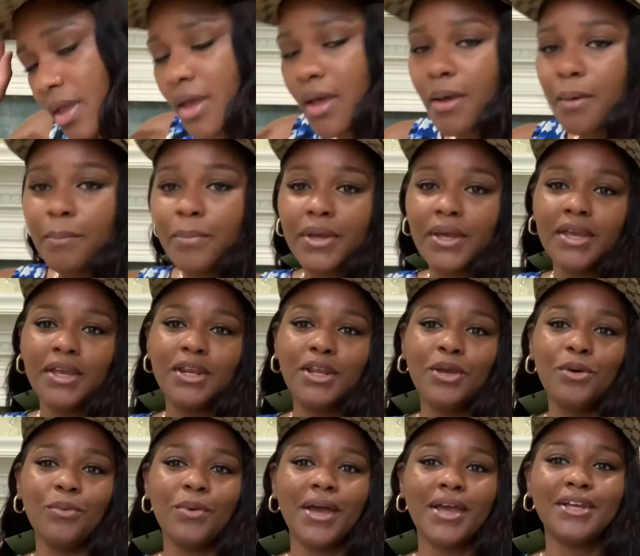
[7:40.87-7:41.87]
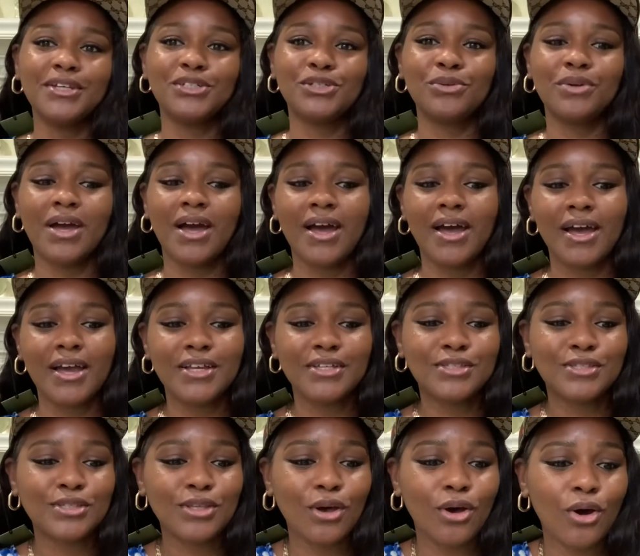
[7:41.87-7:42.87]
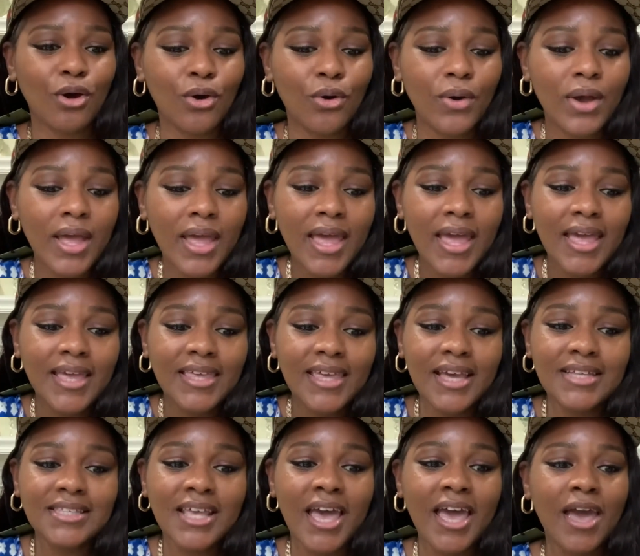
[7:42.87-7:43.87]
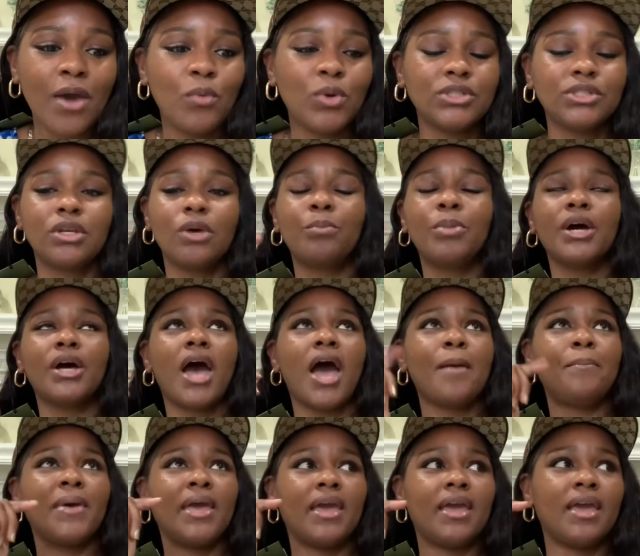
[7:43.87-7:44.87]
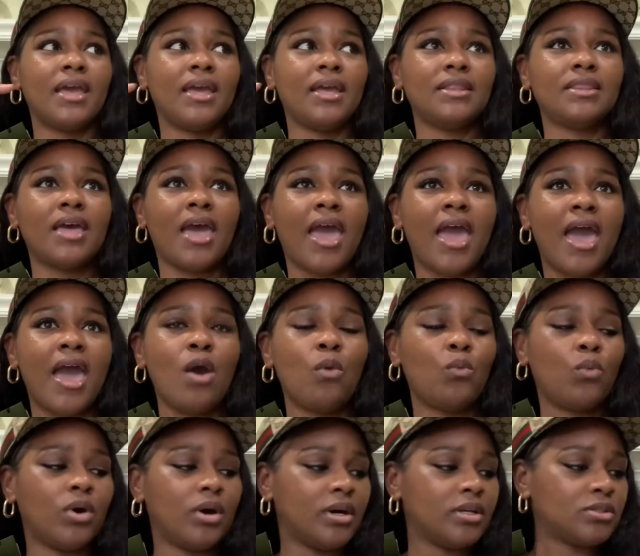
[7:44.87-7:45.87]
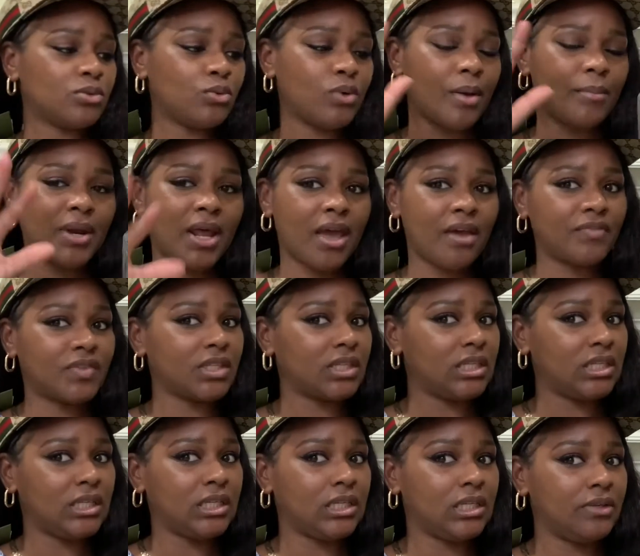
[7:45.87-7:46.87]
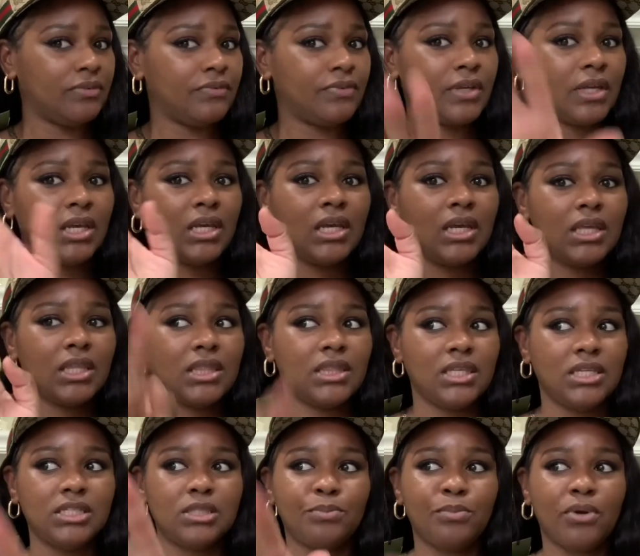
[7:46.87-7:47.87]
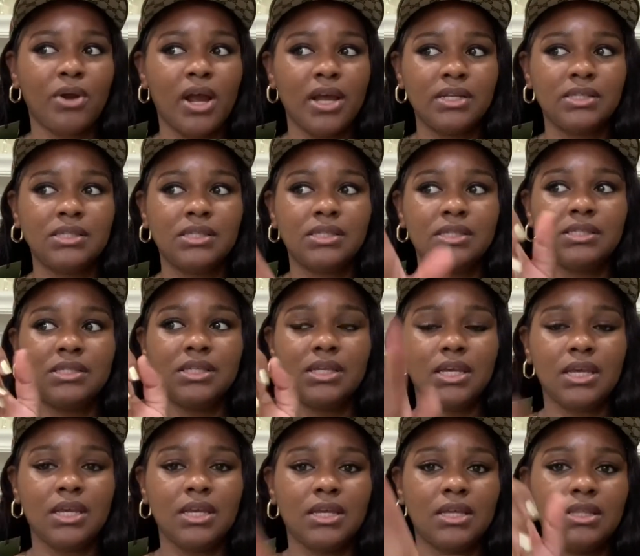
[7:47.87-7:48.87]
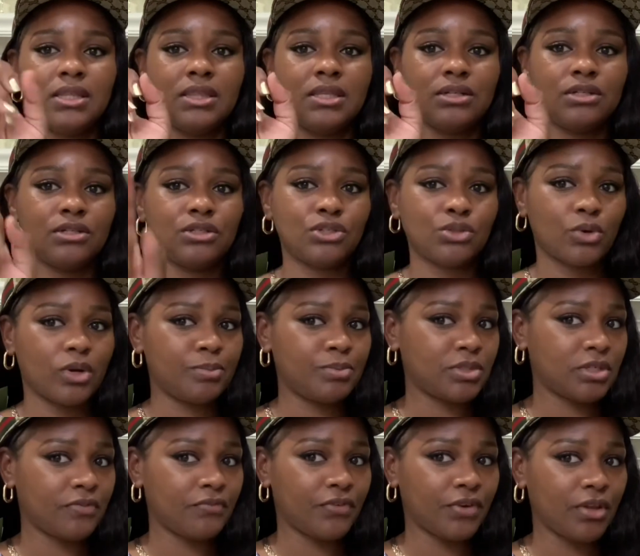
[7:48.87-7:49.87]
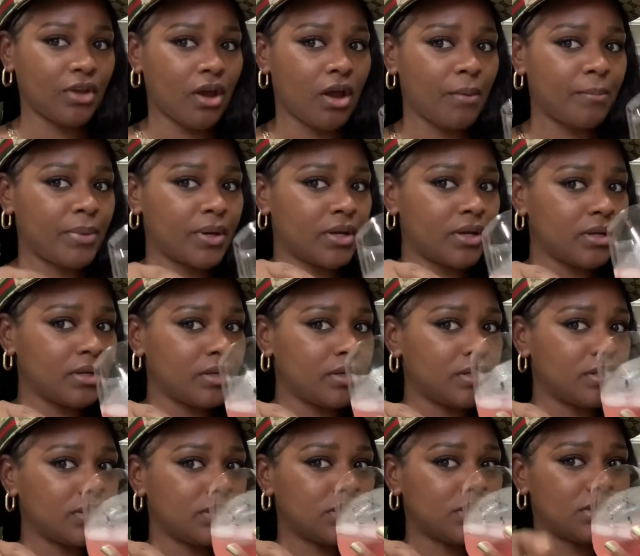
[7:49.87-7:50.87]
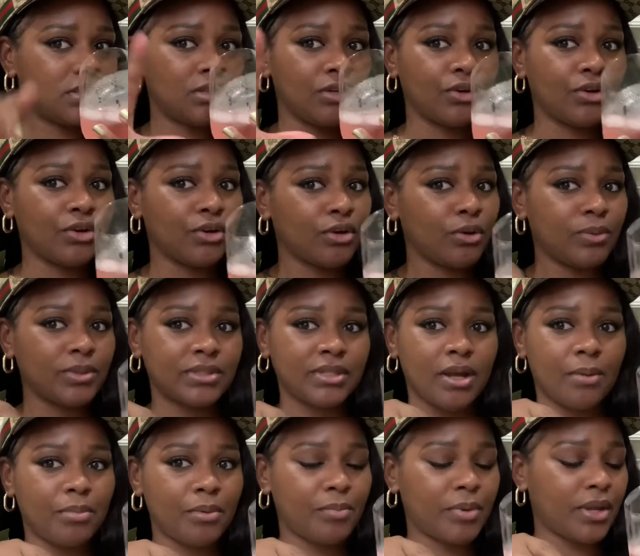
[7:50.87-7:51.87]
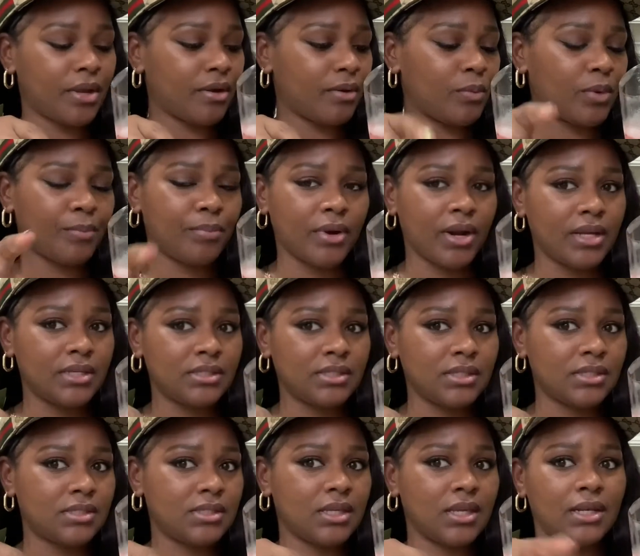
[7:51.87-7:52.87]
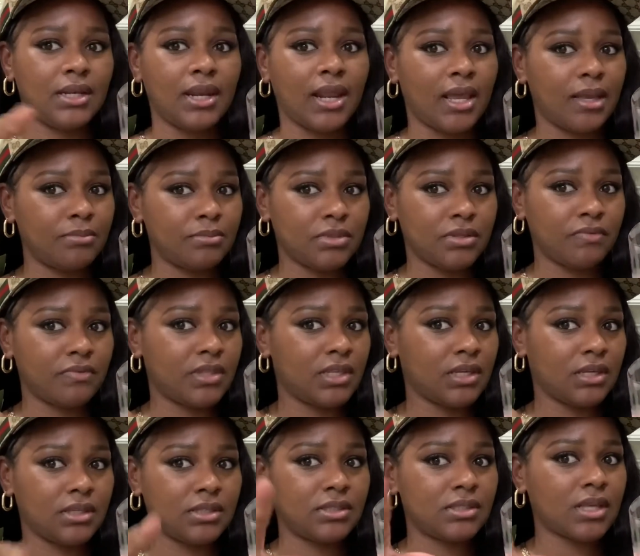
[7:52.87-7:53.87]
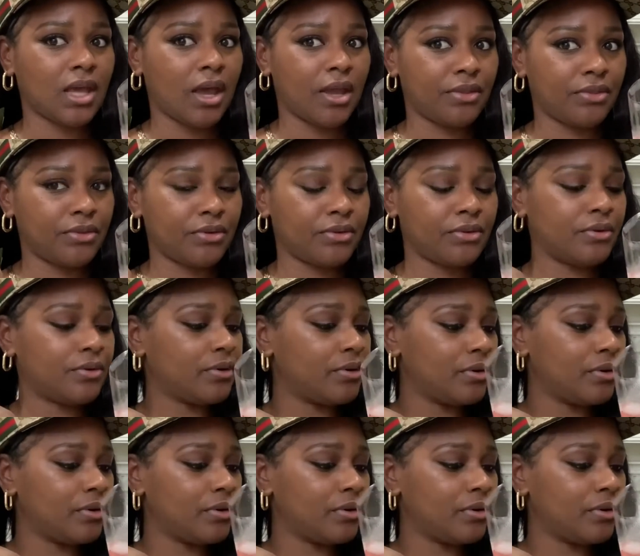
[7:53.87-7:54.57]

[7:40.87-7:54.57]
But anyways, you guys, so yes, I had one, but I paid, the hat was, well, I'm gonna have to leave these prices in the description for y'all because your girl was not prepared with prices and names of things either.